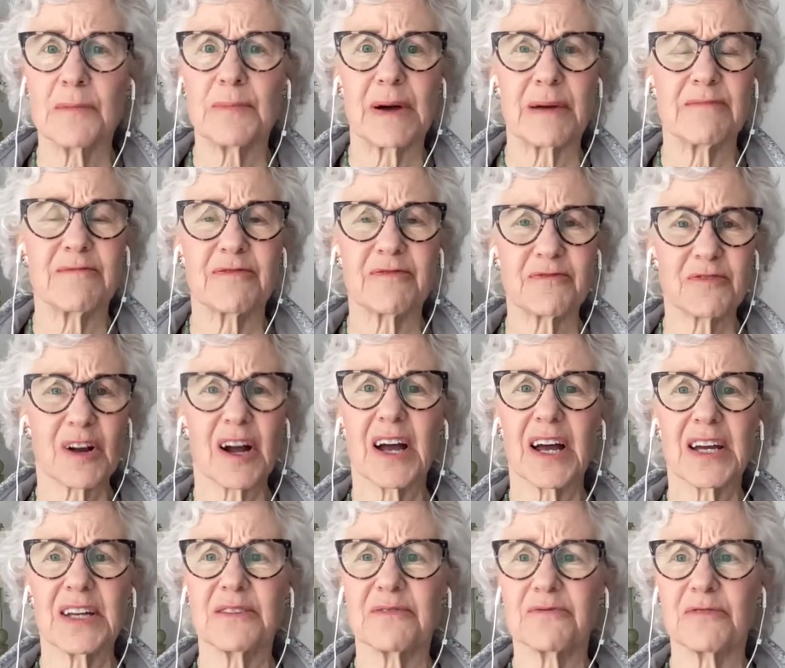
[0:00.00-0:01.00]
I'm
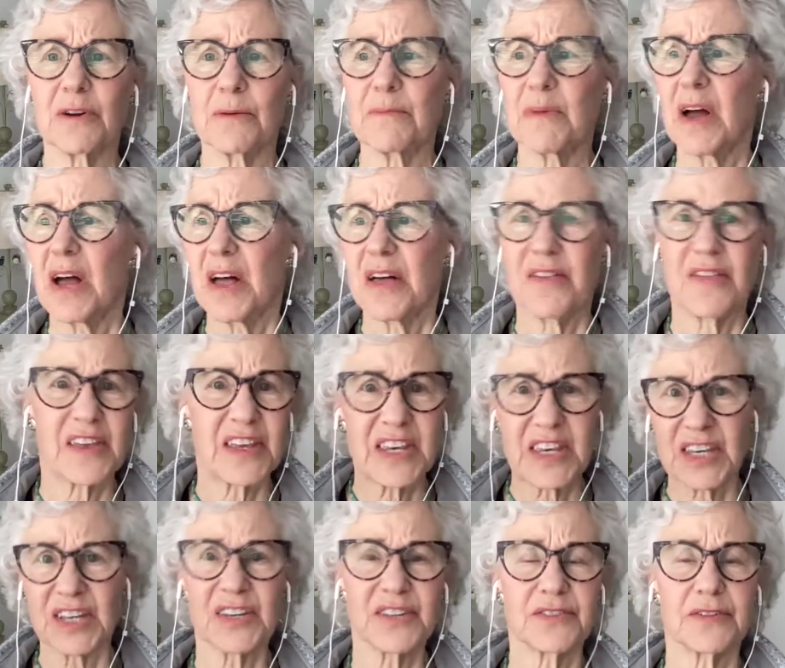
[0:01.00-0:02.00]
fried from the
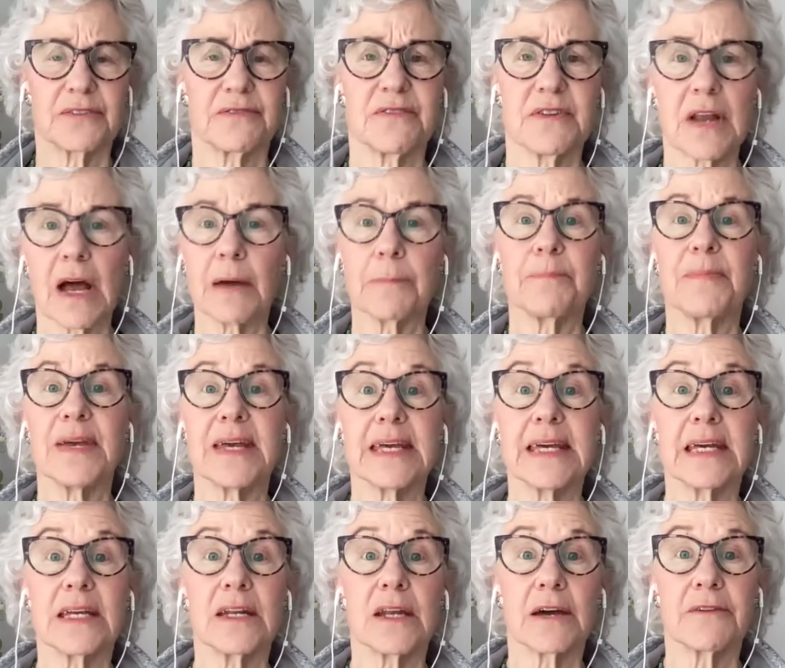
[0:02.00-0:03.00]
guilt of not
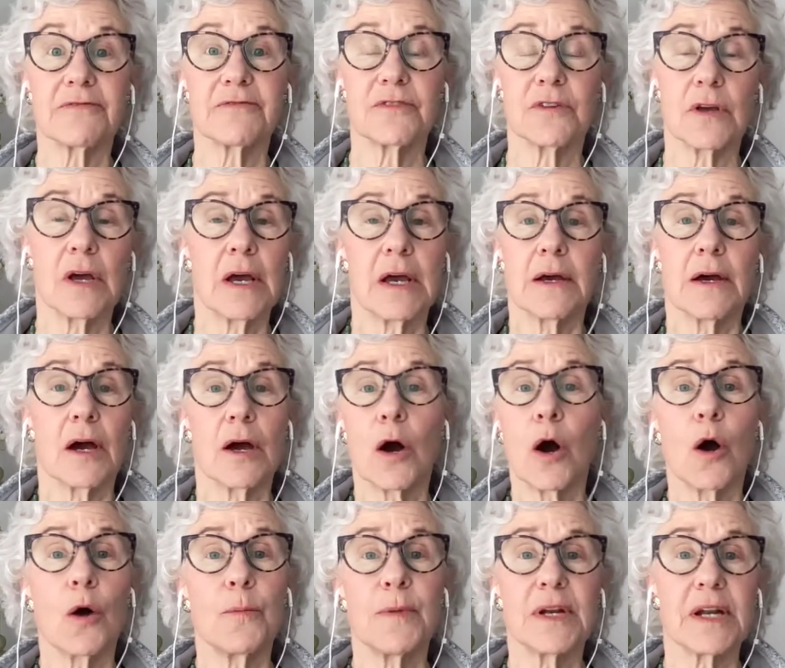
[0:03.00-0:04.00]
being
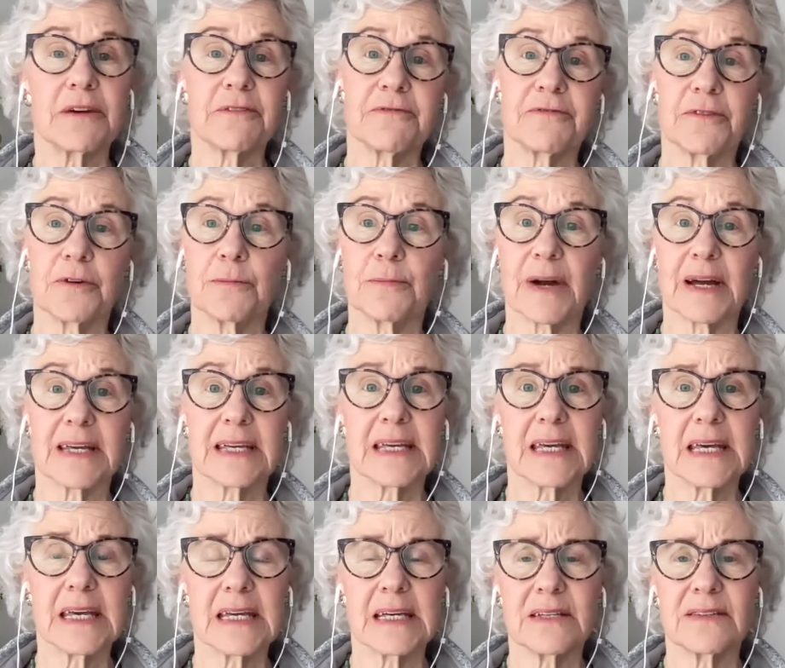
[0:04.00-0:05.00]
home enough for my
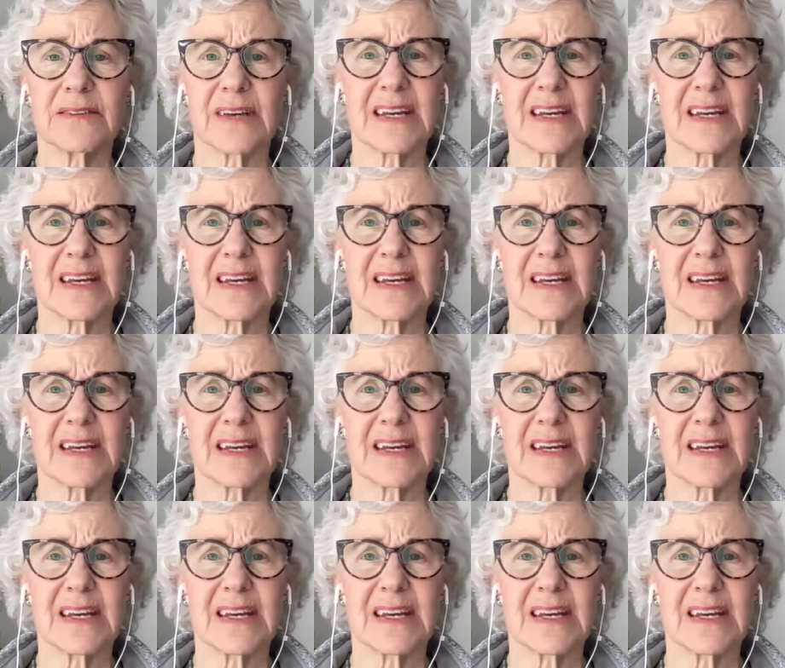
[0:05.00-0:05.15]
kids.